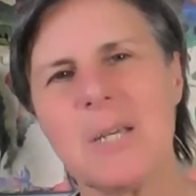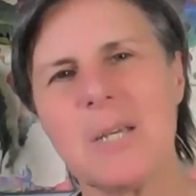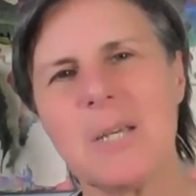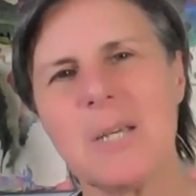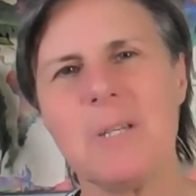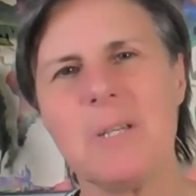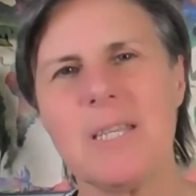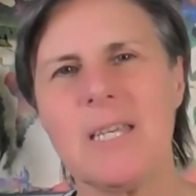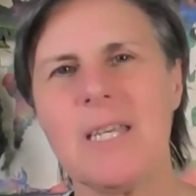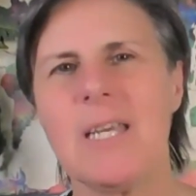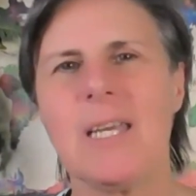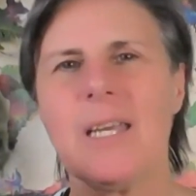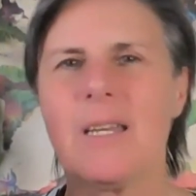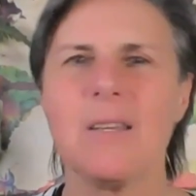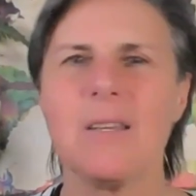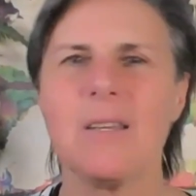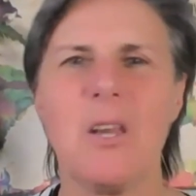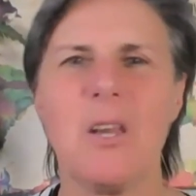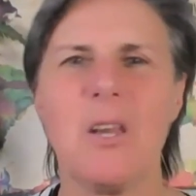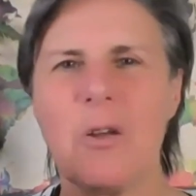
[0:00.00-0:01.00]
GBT
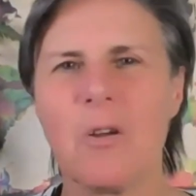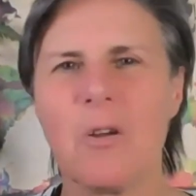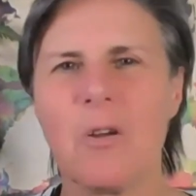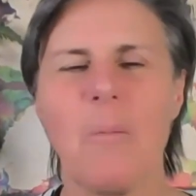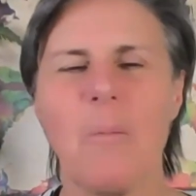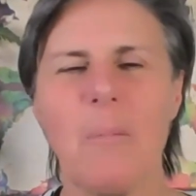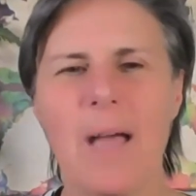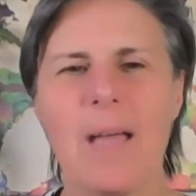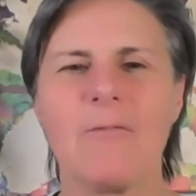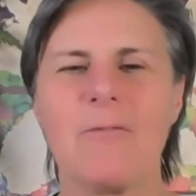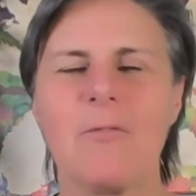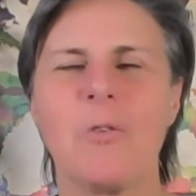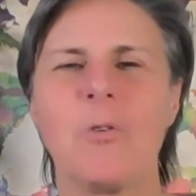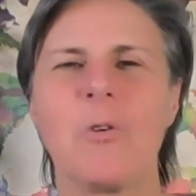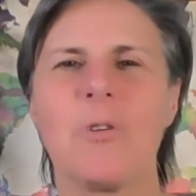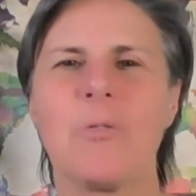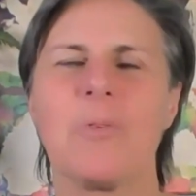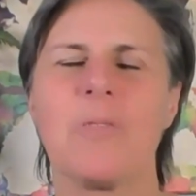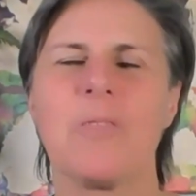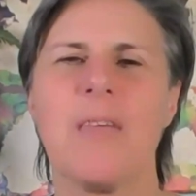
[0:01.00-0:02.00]
and you know go back and
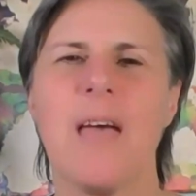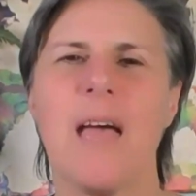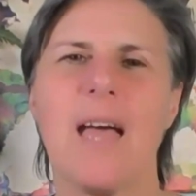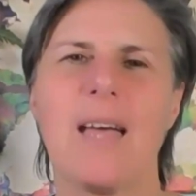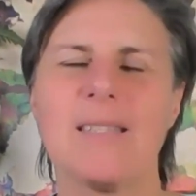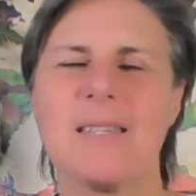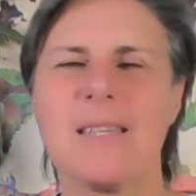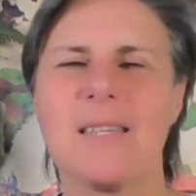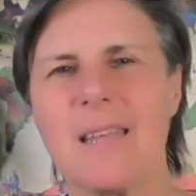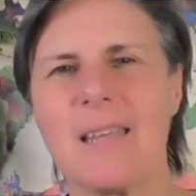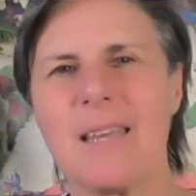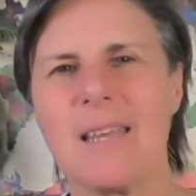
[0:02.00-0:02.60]
forth with that till